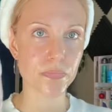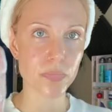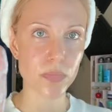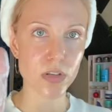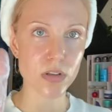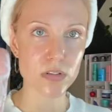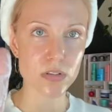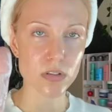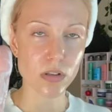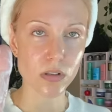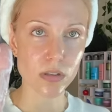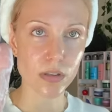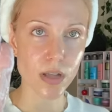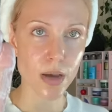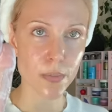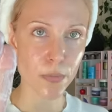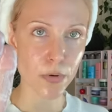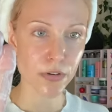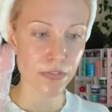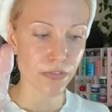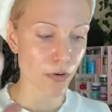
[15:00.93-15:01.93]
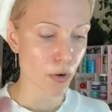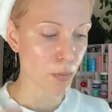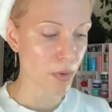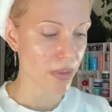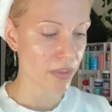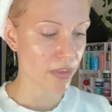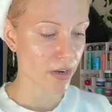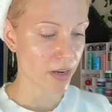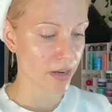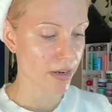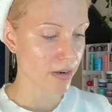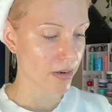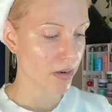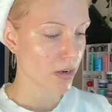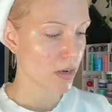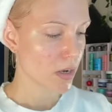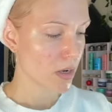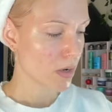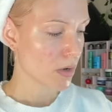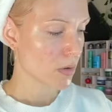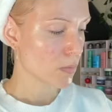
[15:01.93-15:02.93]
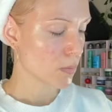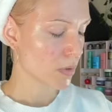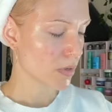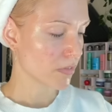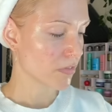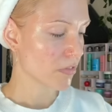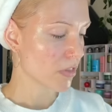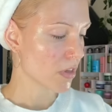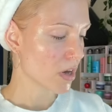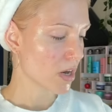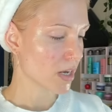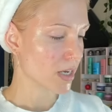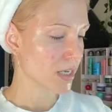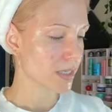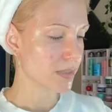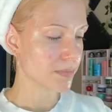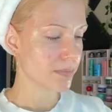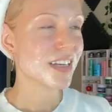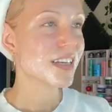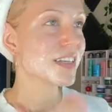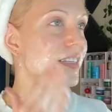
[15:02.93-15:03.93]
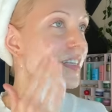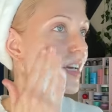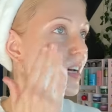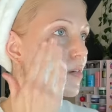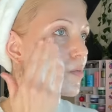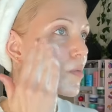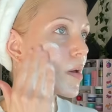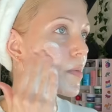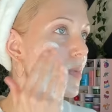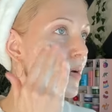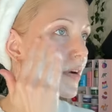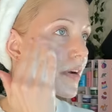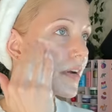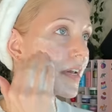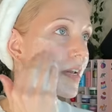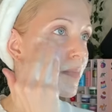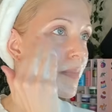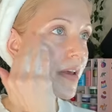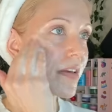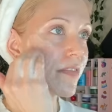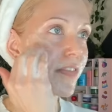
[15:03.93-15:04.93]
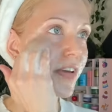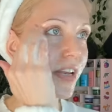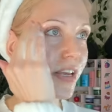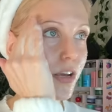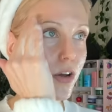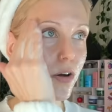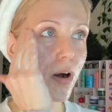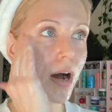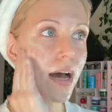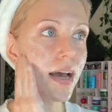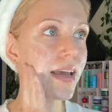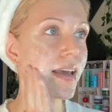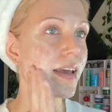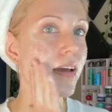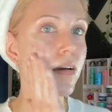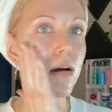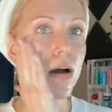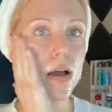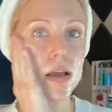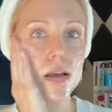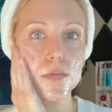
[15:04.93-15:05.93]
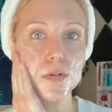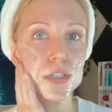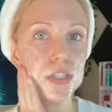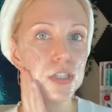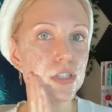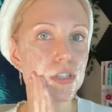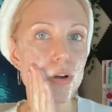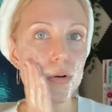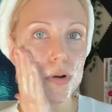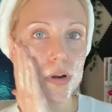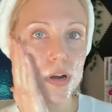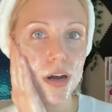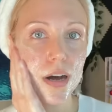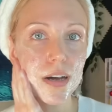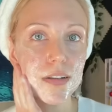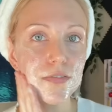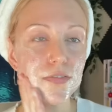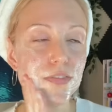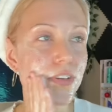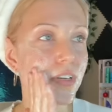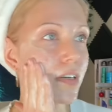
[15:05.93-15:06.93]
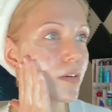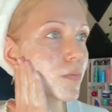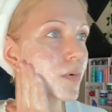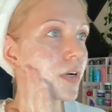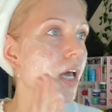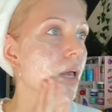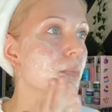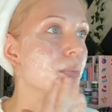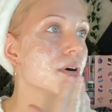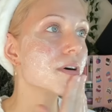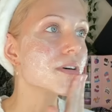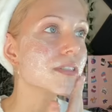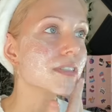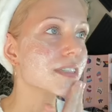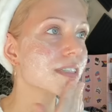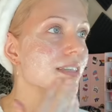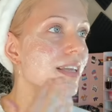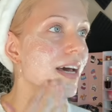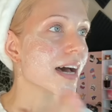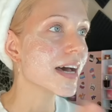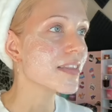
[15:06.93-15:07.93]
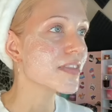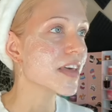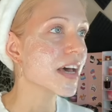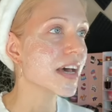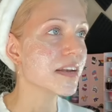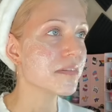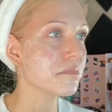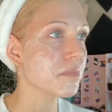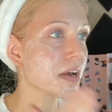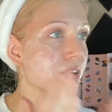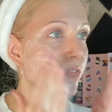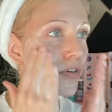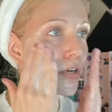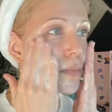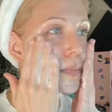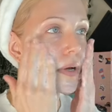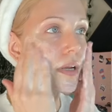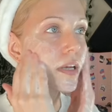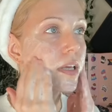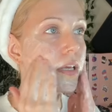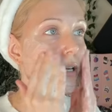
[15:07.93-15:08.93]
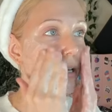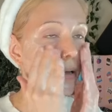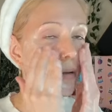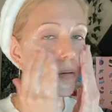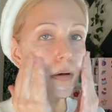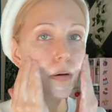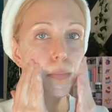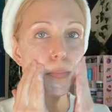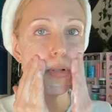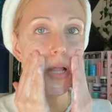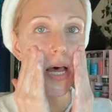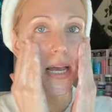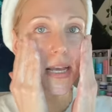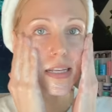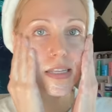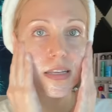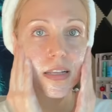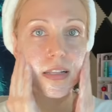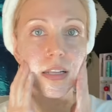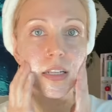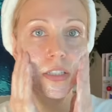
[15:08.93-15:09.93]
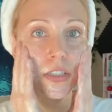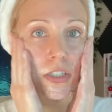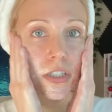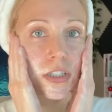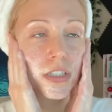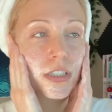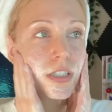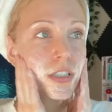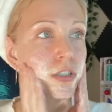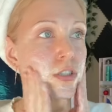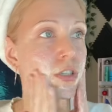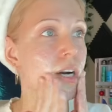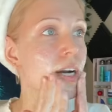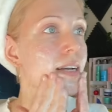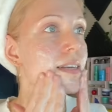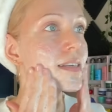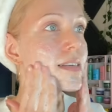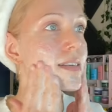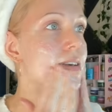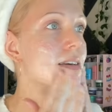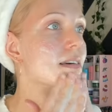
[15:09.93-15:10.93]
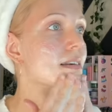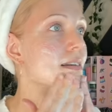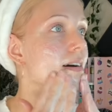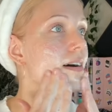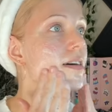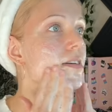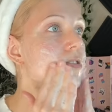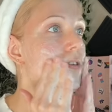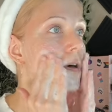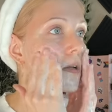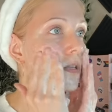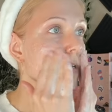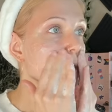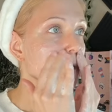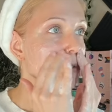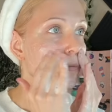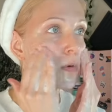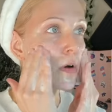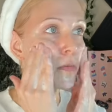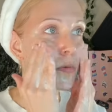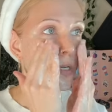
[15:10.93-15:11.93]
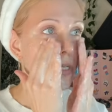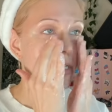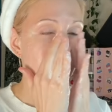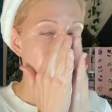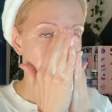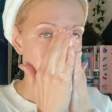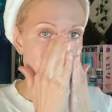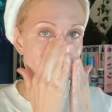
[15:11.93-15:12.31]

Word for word: It's a lot more foamy than I would have thought. Yeah, my Mary in May video, I, I was so confident when I posted that that everybody applies cleanser to dry skin. I thought that's what we do.